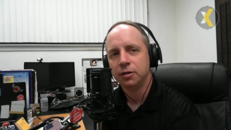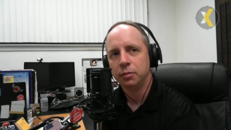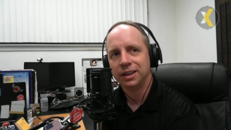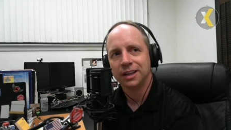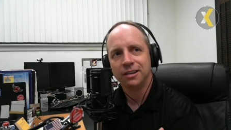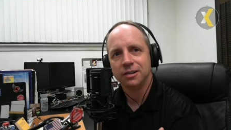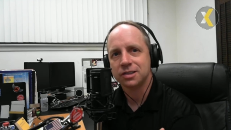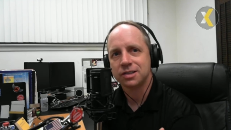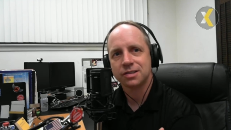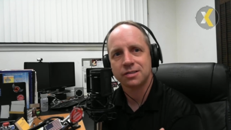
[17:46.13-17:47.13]
but
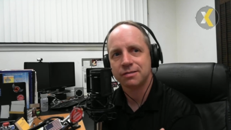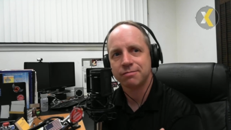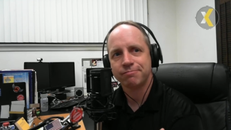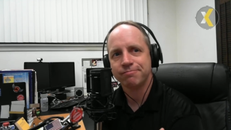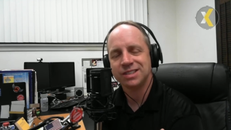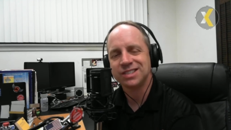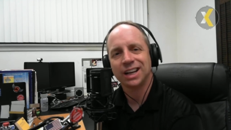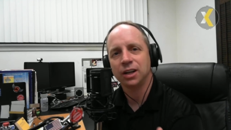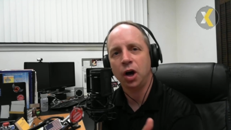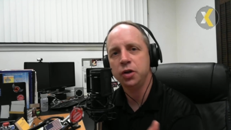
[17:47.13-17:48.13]
there's it's
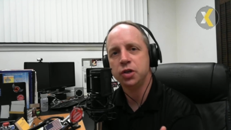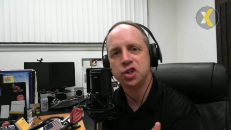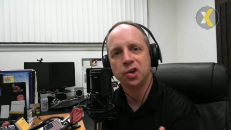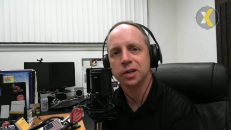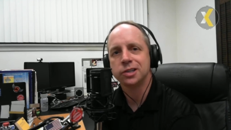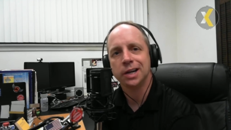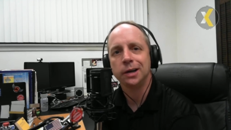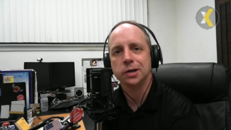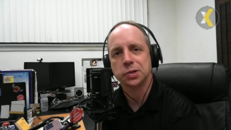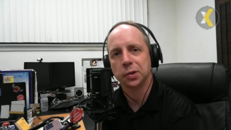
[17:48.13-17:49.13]
like uncharted
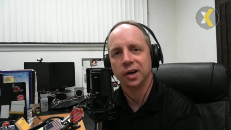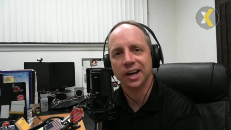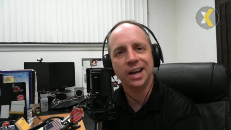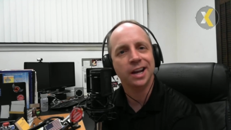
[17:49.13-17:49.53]
territory,